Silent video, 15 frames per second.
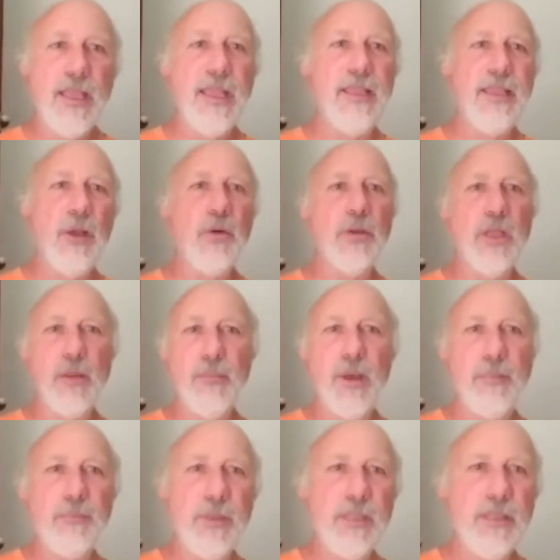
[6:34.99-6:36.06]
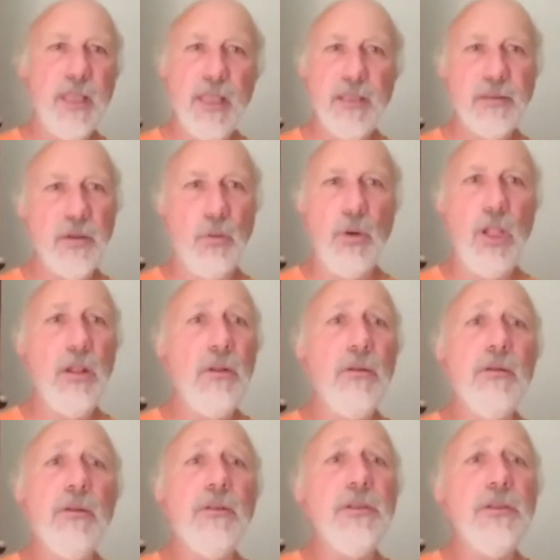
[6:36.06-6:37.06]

and they'll come up and say, well,